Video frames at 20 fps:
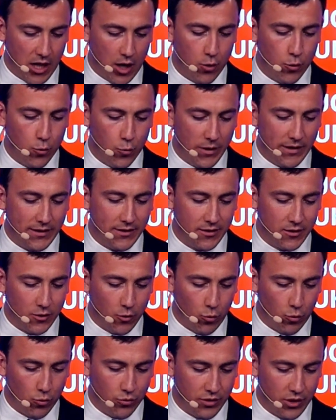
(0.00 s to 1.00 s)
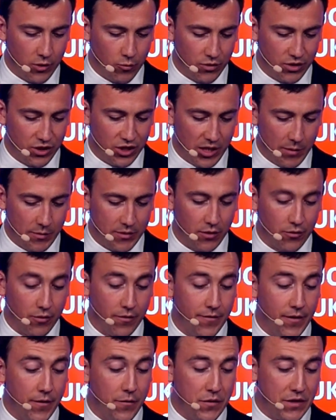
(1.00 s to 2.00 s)
Our recent order was shipped on the
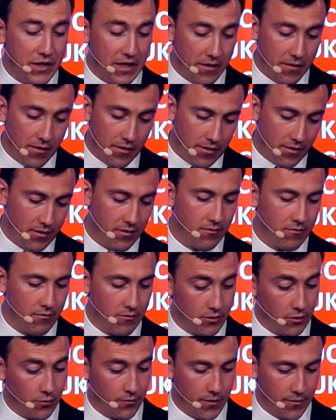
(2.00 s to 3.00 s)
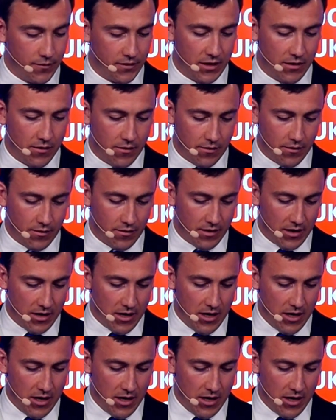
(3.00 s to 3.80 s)
15th, so 15th